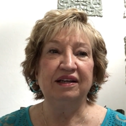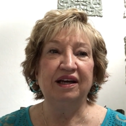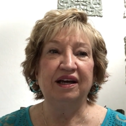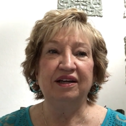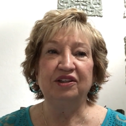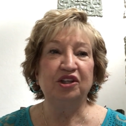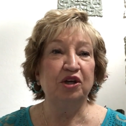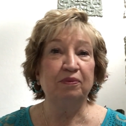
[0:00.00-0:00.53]
uh,
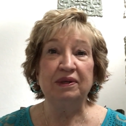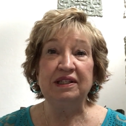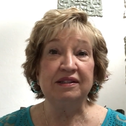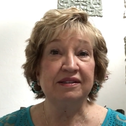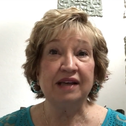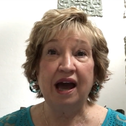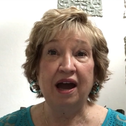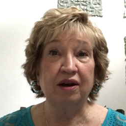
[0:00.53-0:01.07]
human
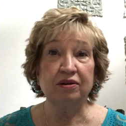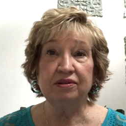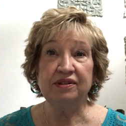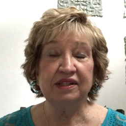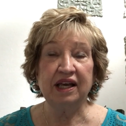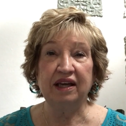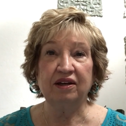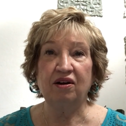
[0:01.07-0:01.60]
desires
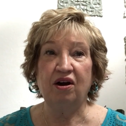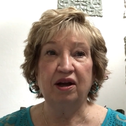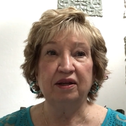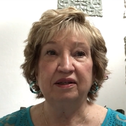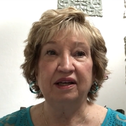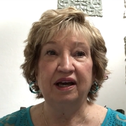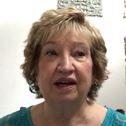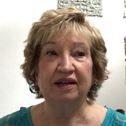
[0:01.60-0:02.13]
that God
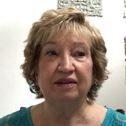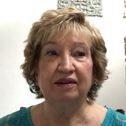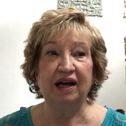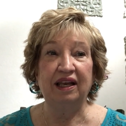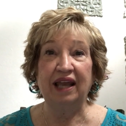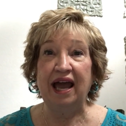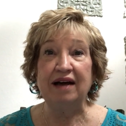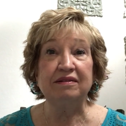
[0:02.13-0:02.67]

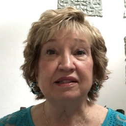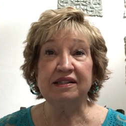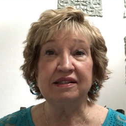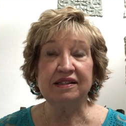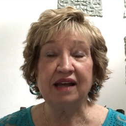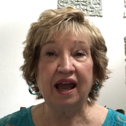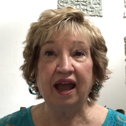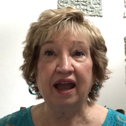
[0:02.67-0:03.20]
uh, allows us
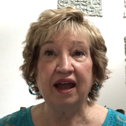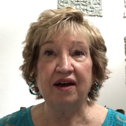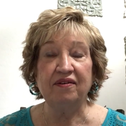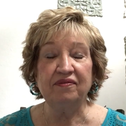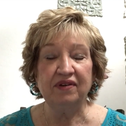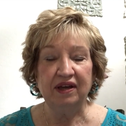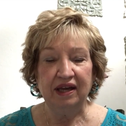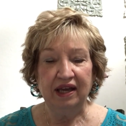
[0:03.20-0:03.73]
to have,